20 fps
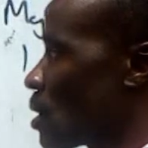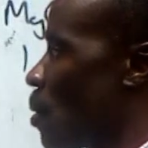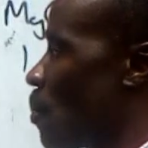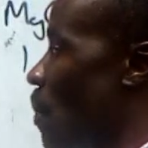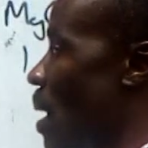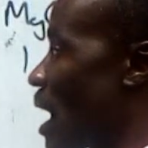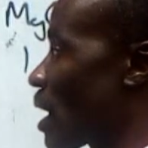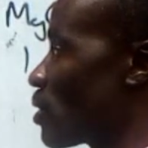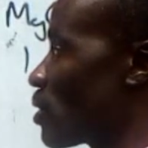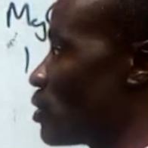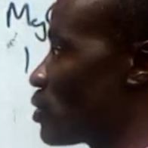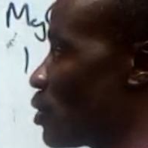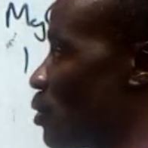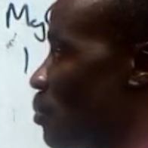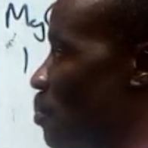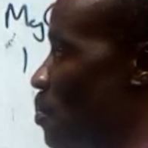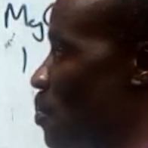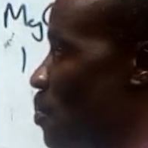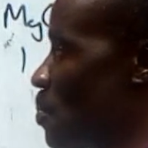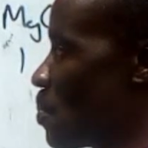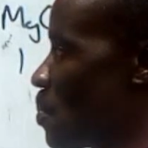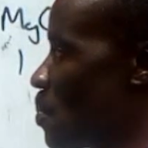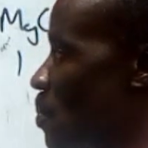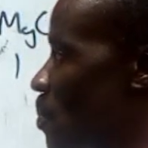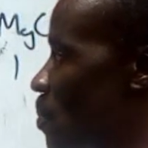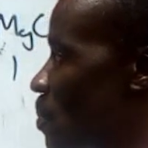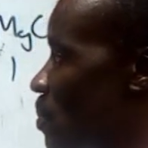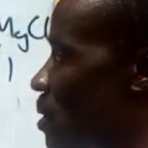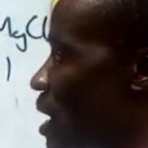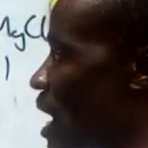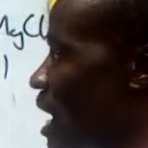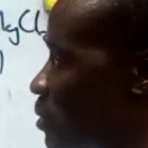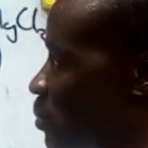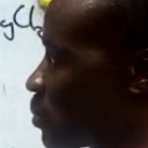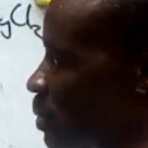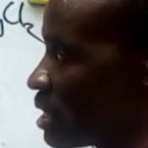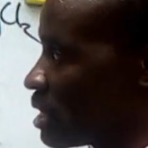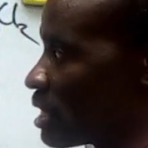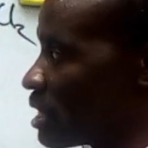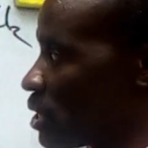Magnesium reacts
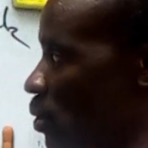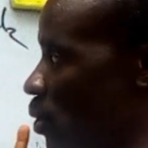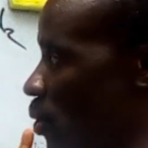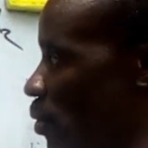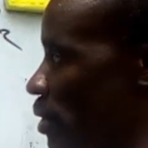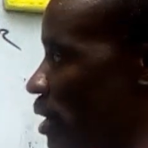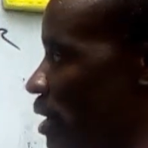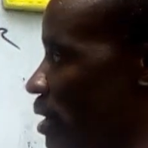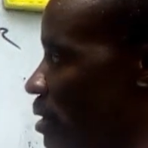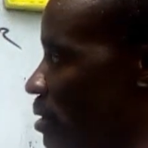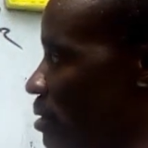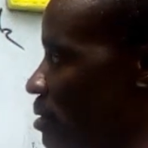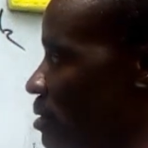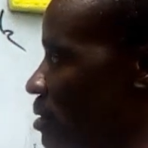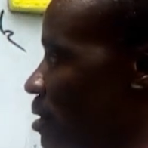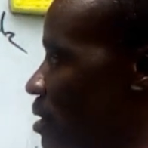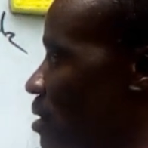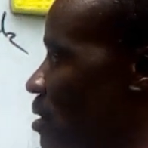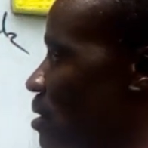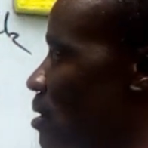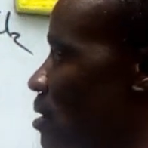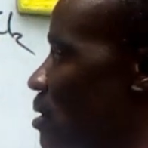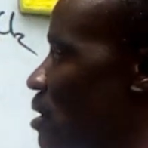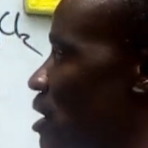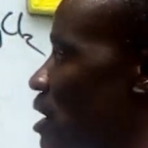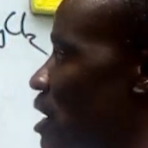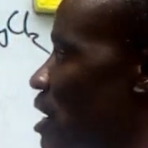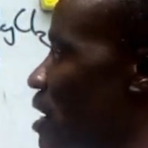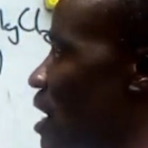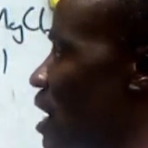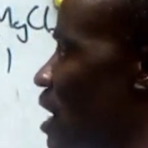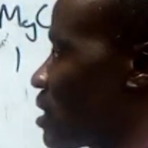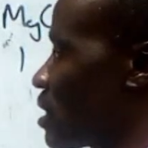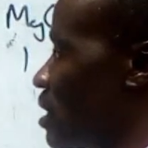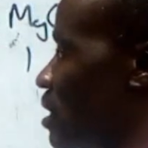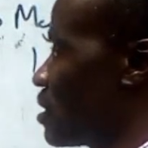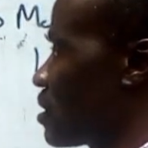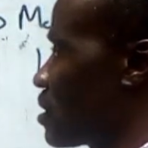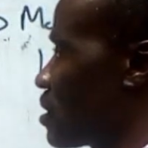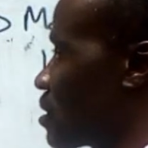with chlorine in
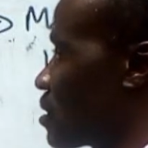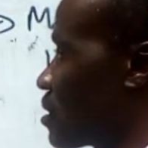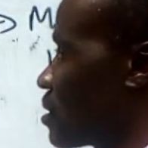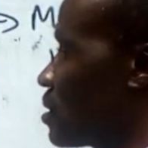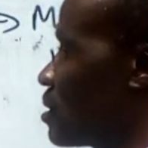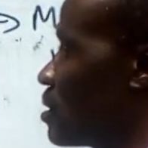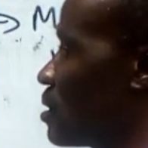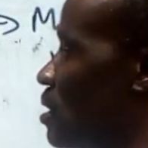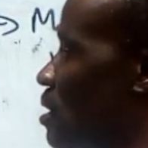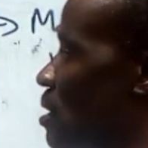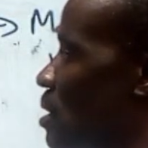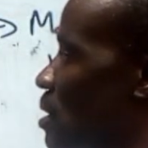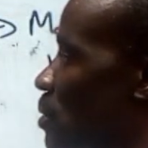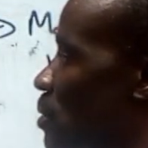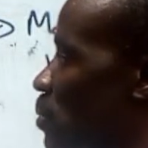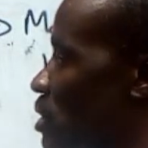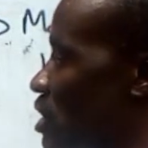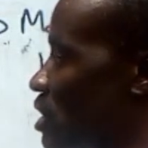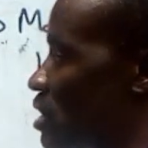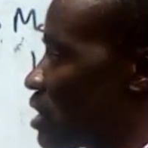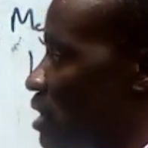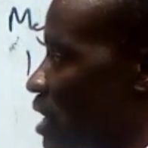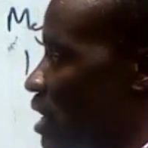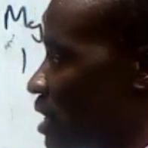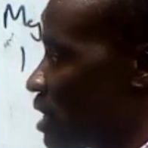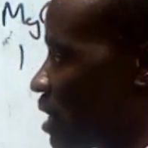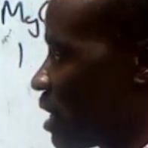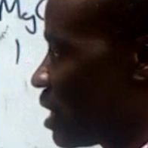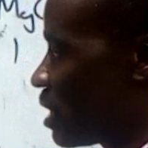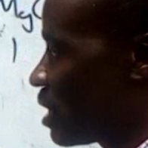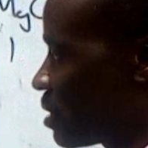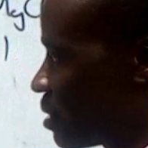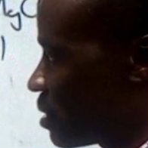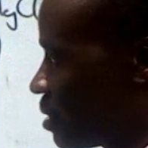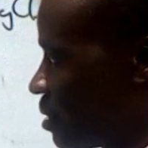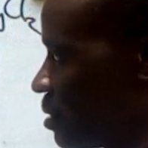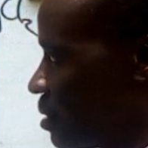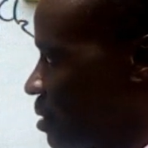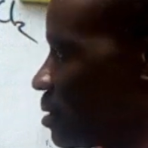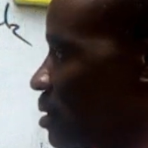excess, which is in excess.
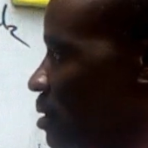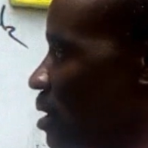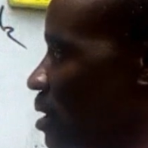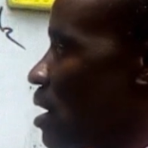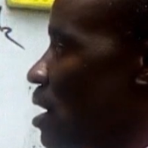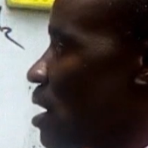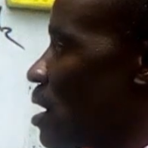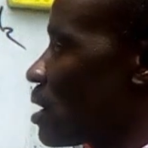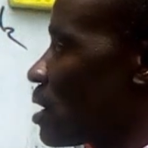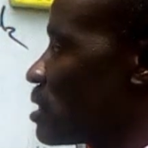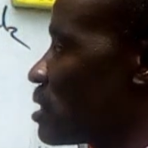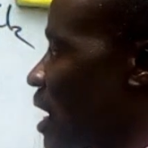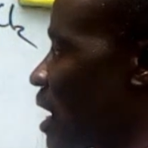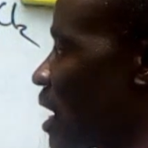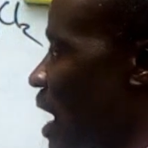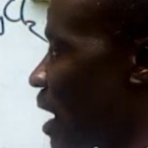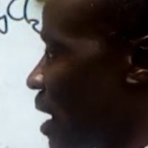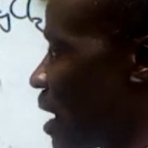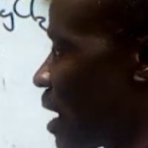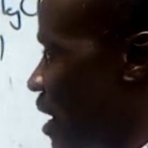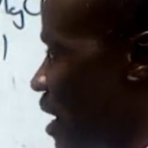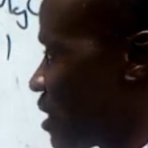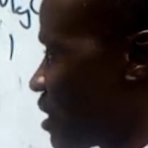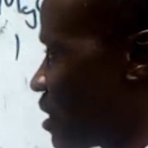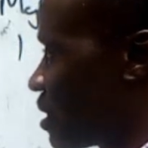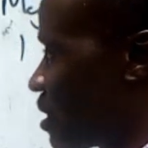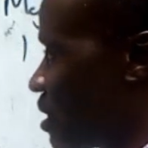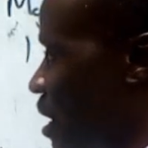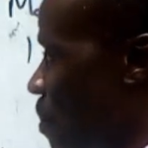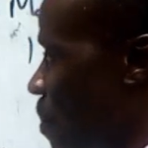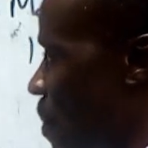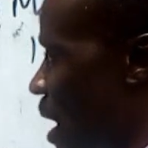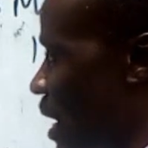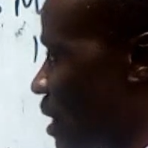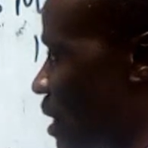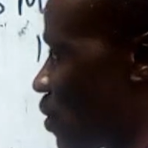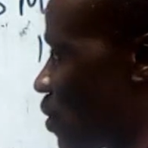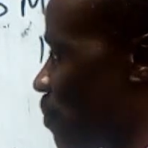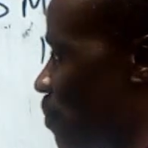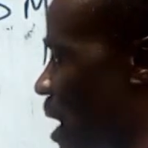To calculate the
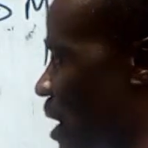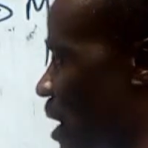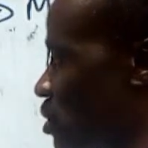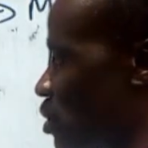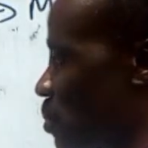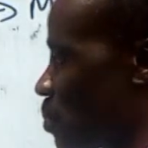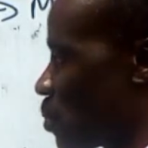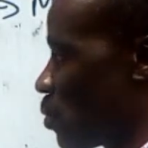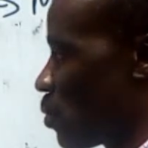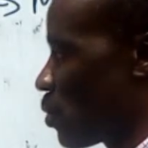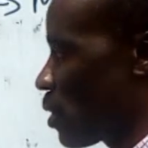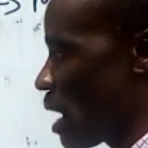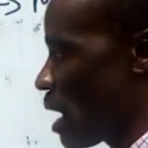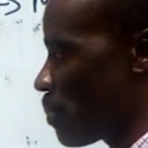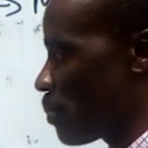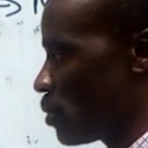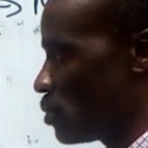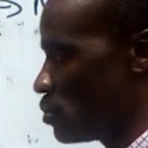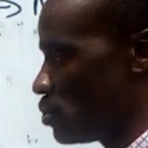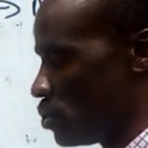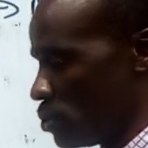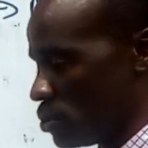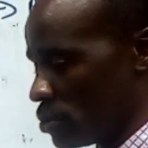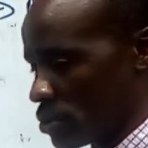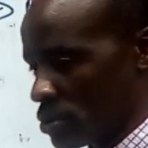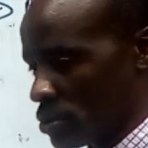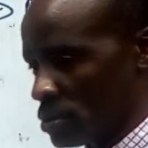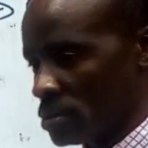mass of magnesium chloride produced.